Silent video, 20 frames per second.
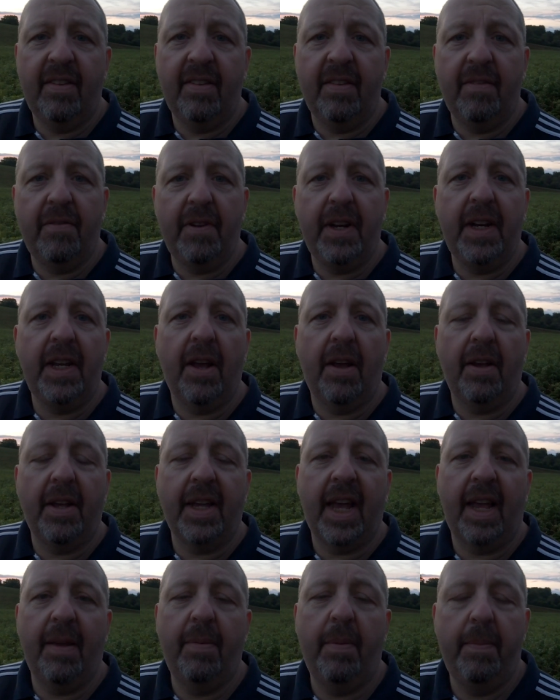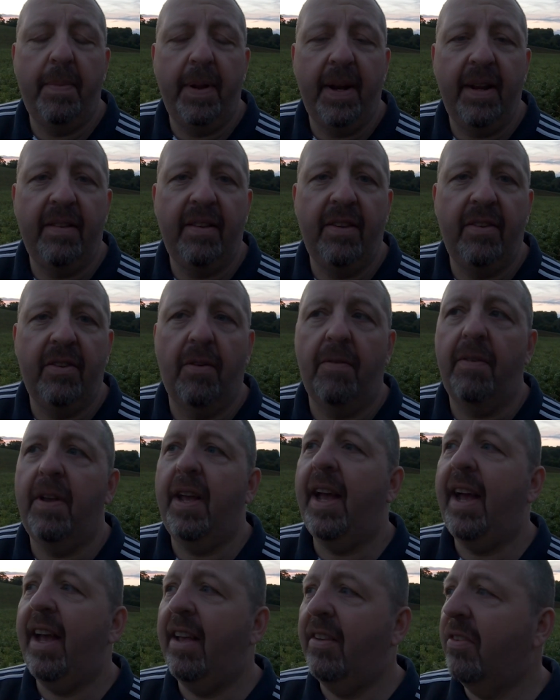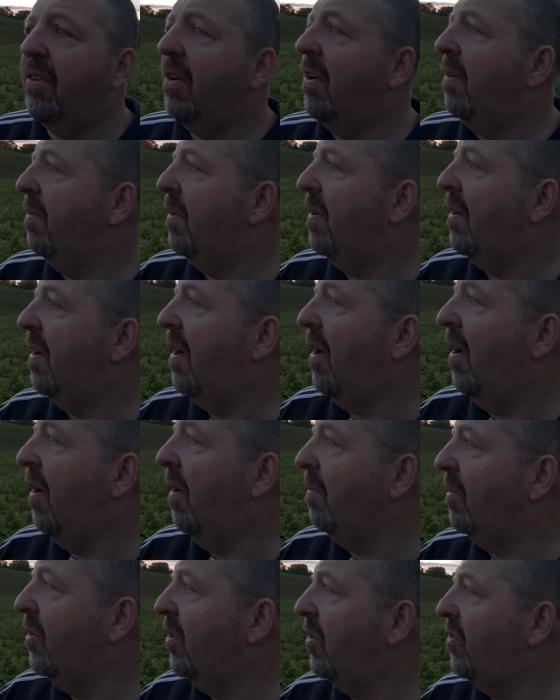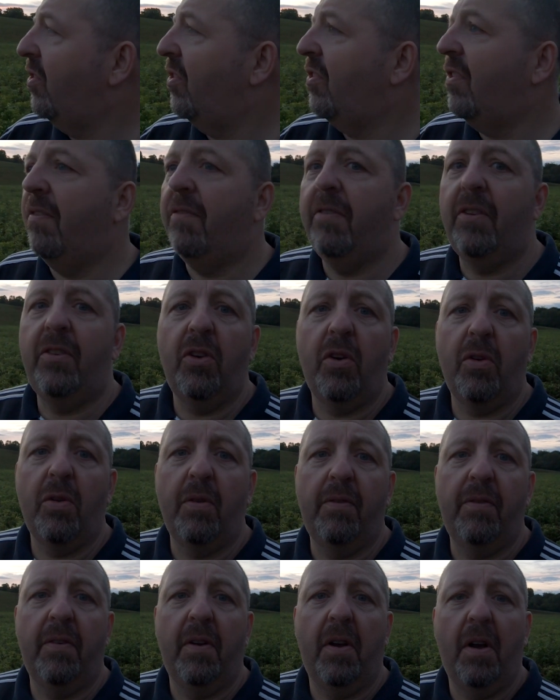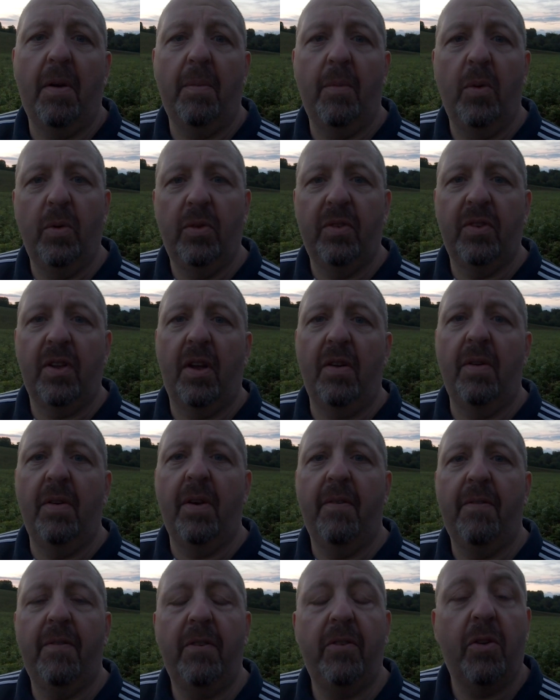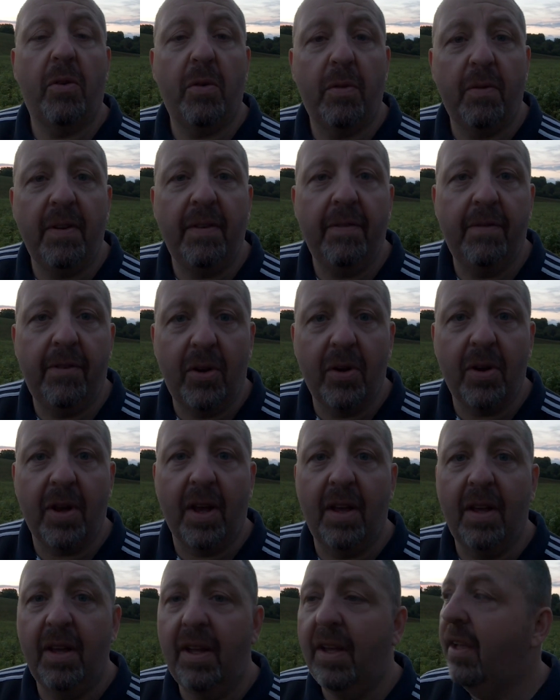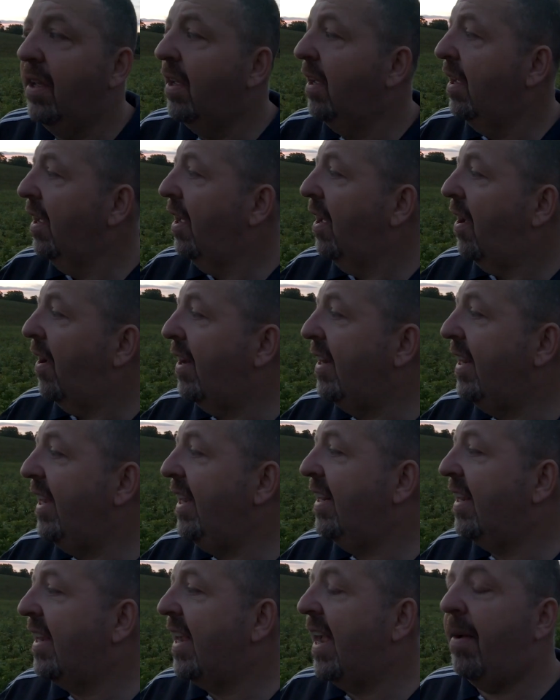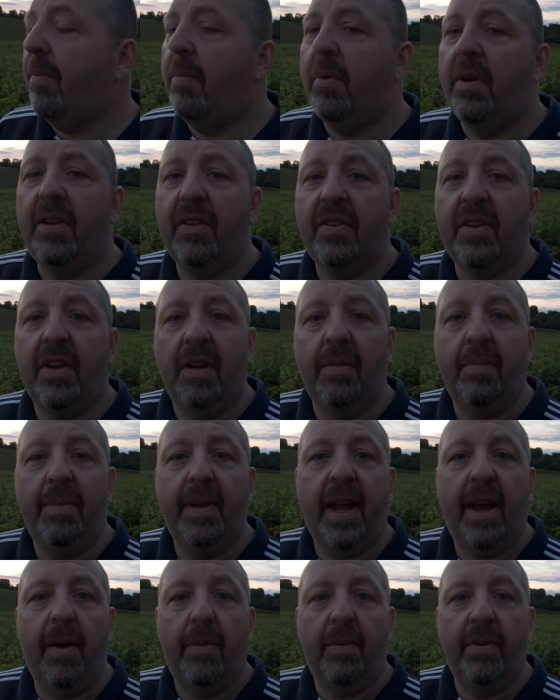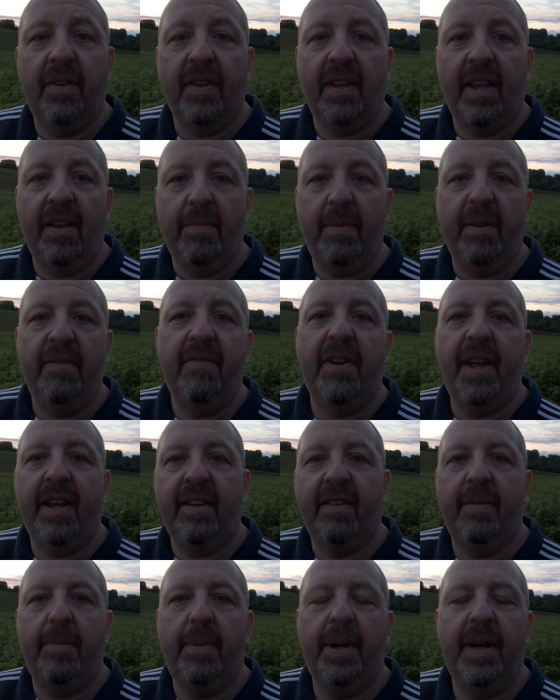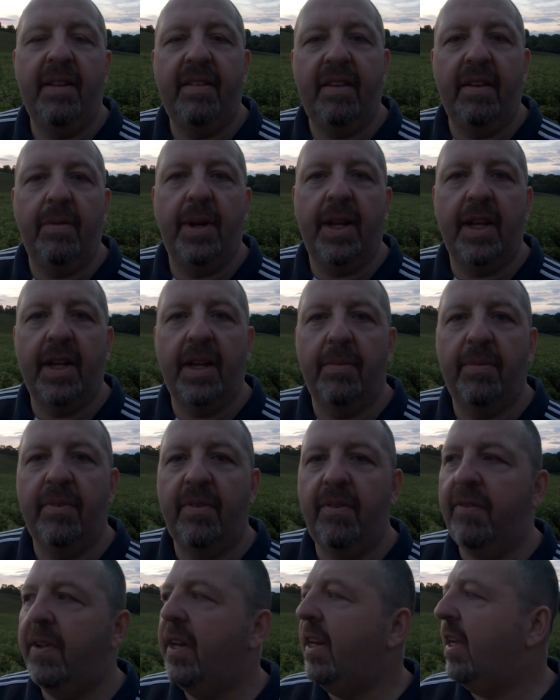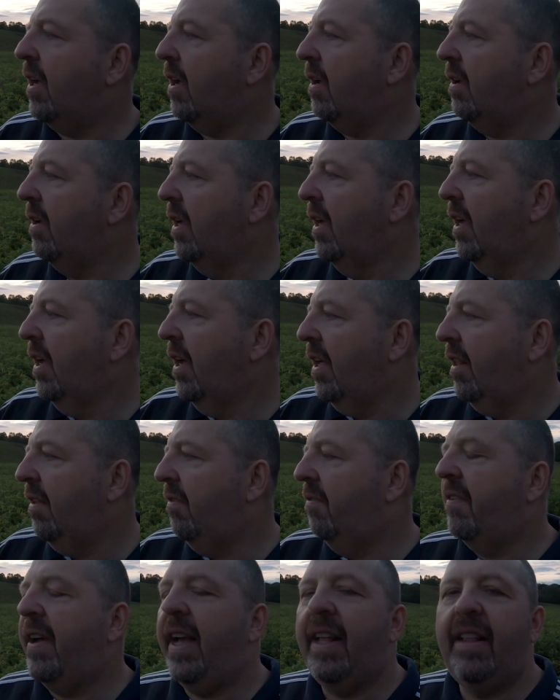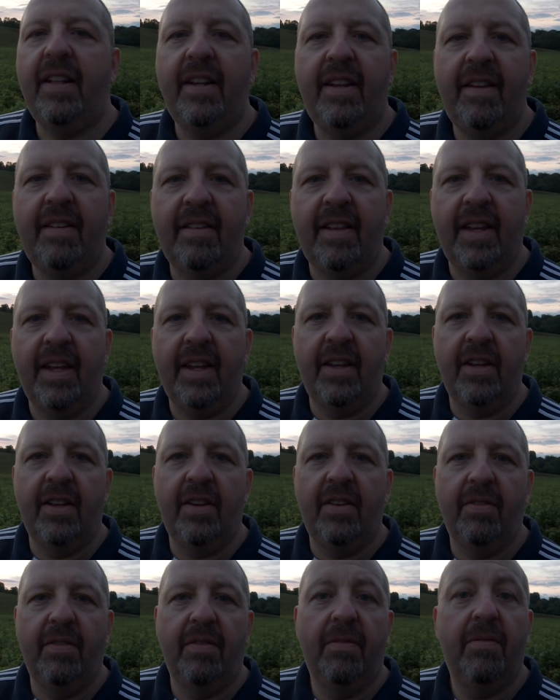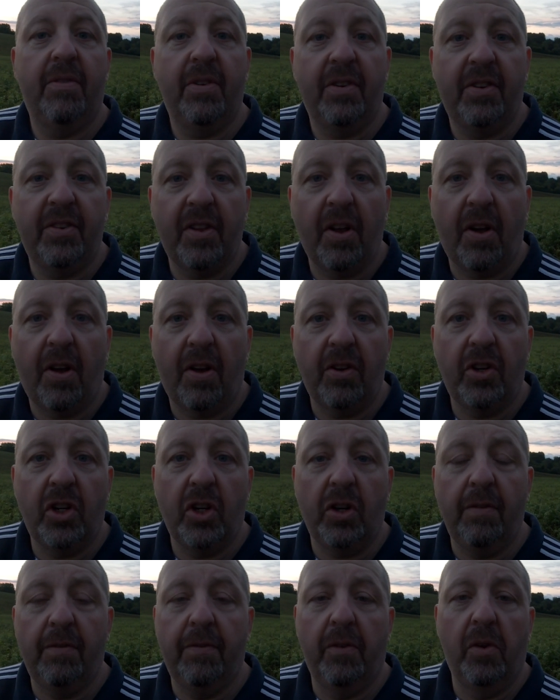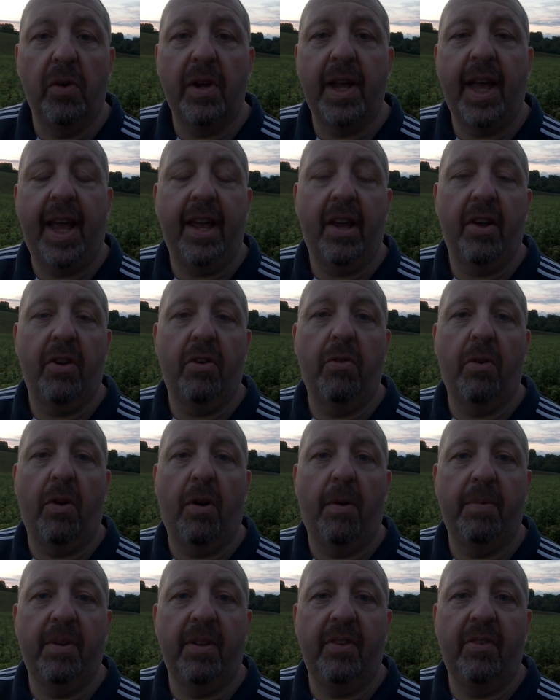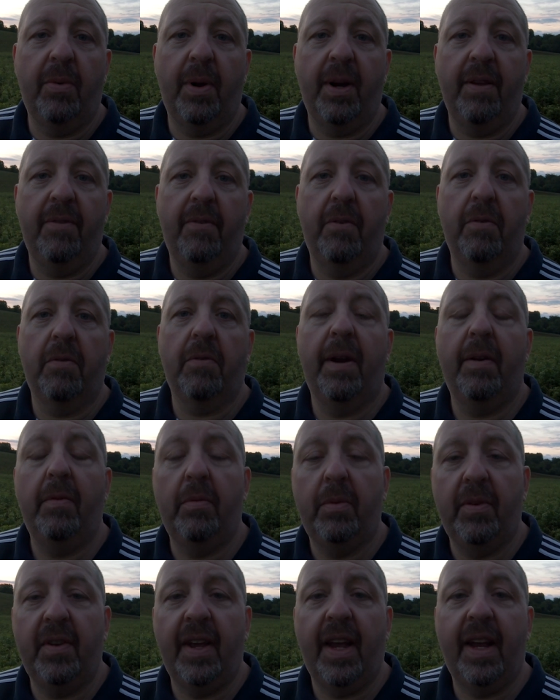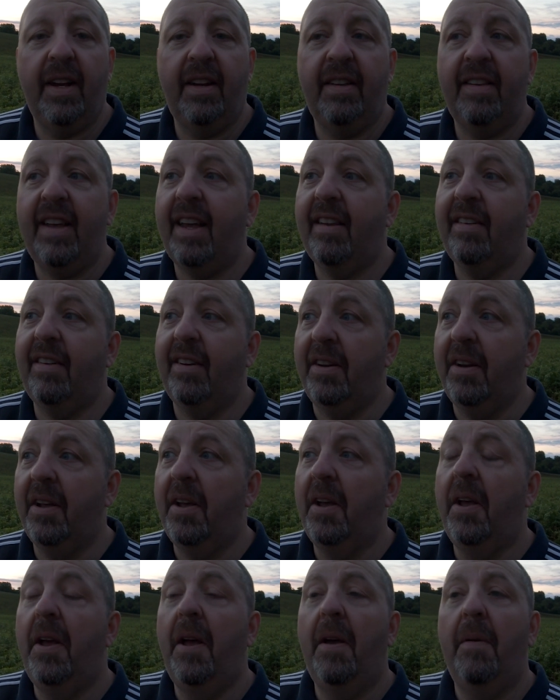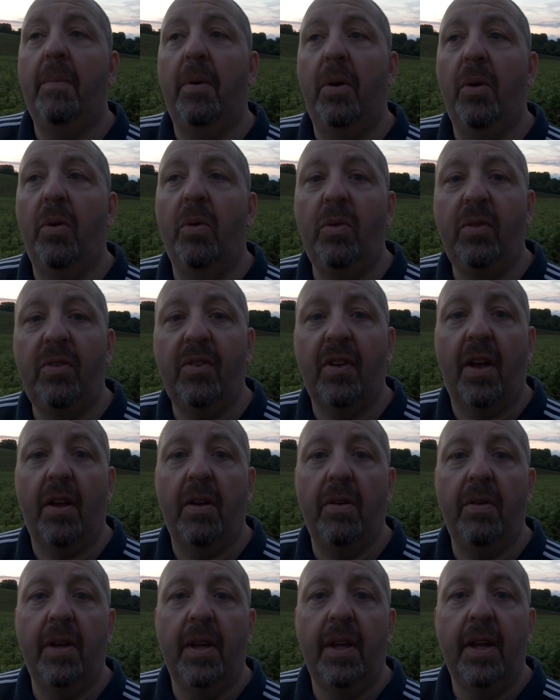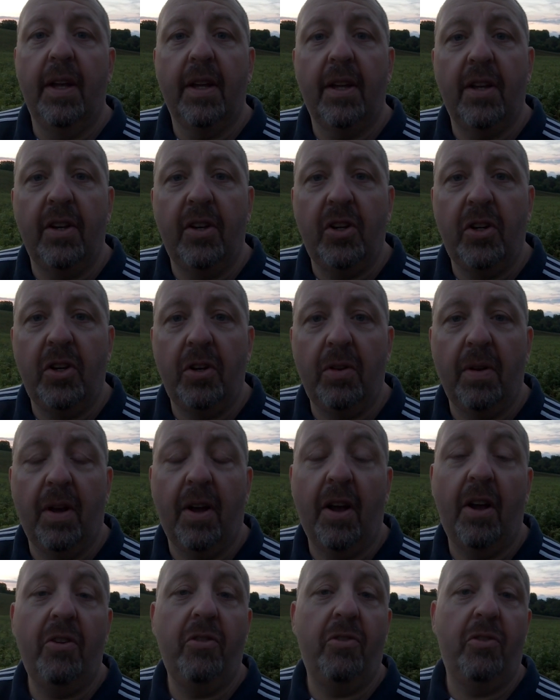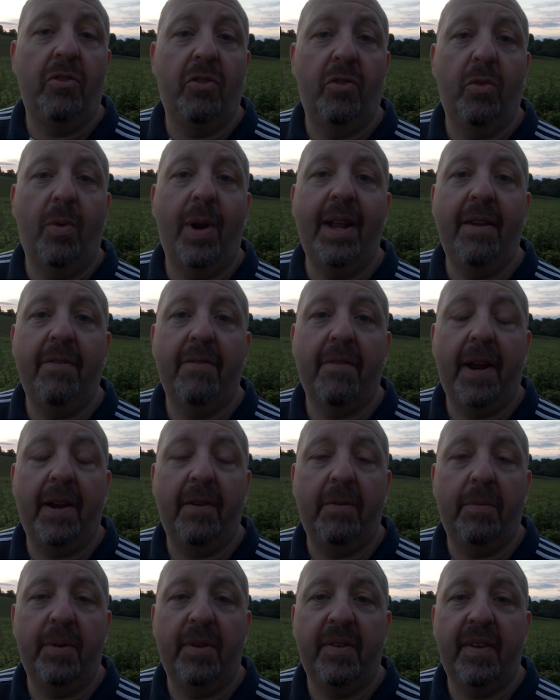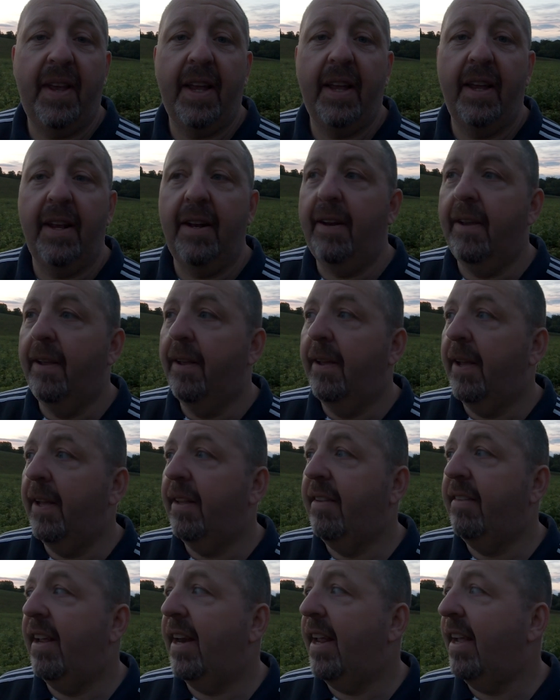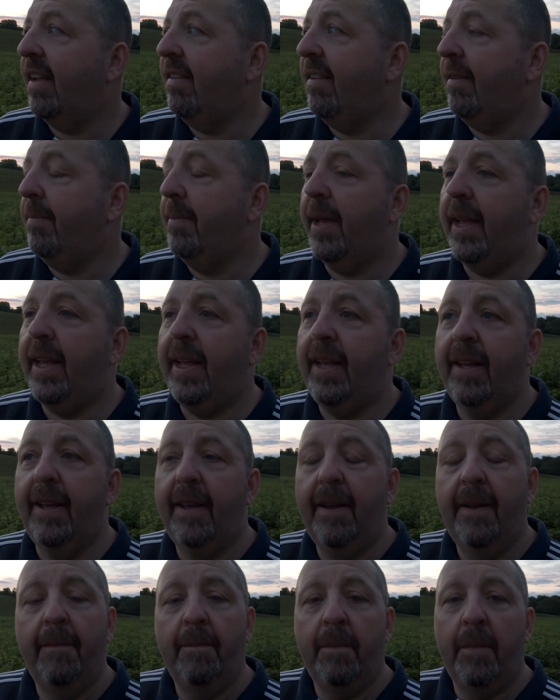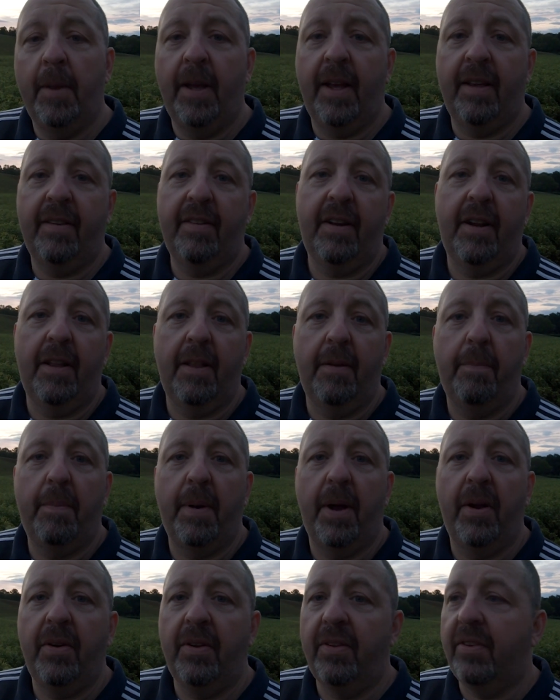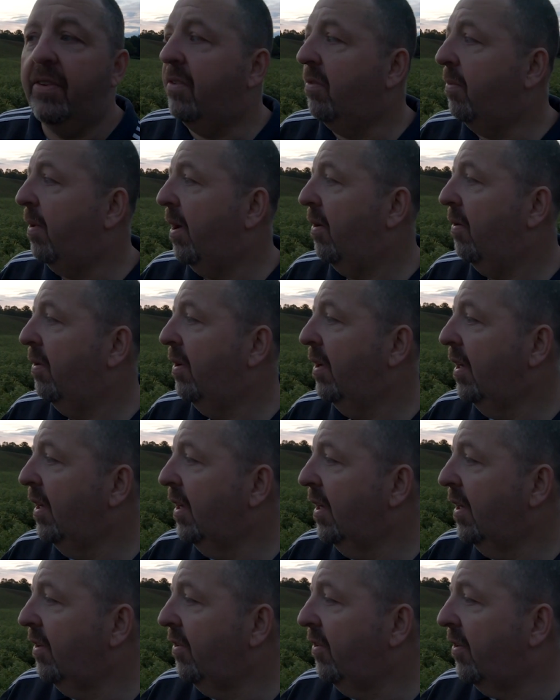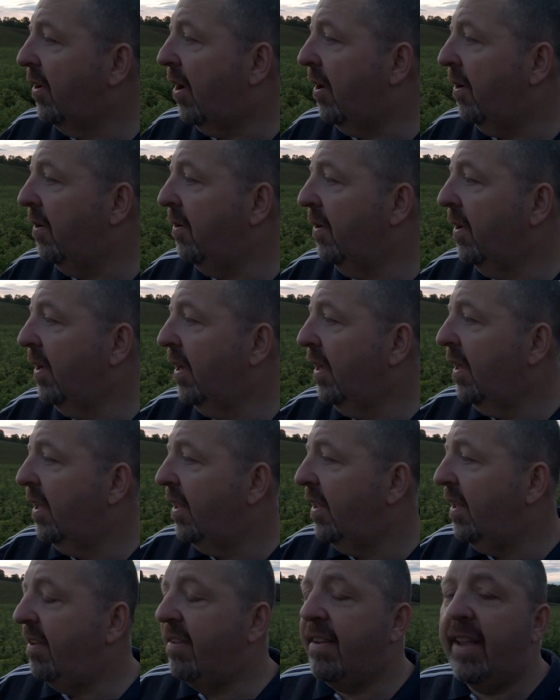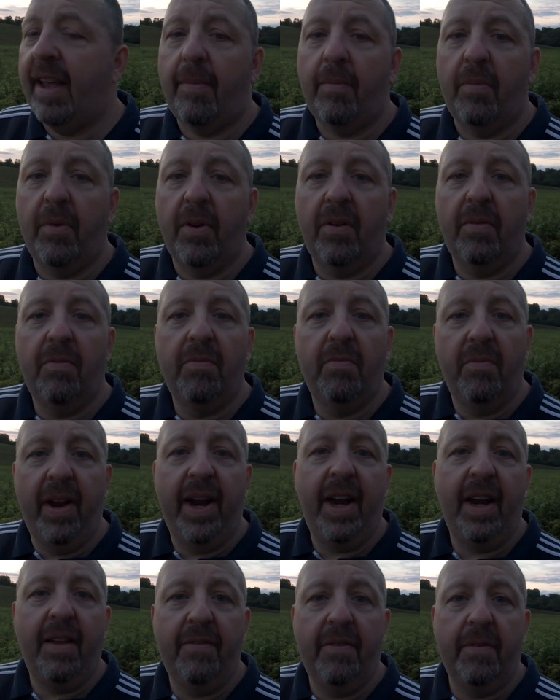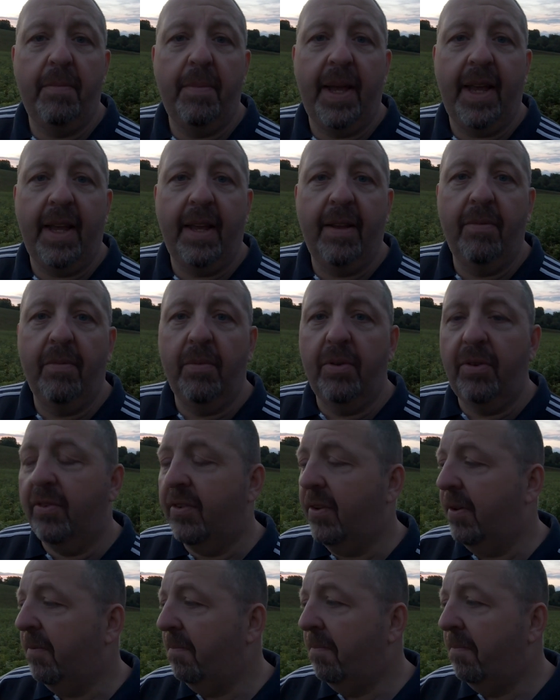is the video capabilities of it. As I'm not just a photographer, I'm also a photography vlogger. I need a camera that's going to be able to give me flexibility when it comes to video. And the fact that this thing can, for a start, shoot 4K uncropped at 24 frames per second is excellent, but also can shoot 120 frames per second at 1080p. That's another bonus as well. So this camera really, for me, was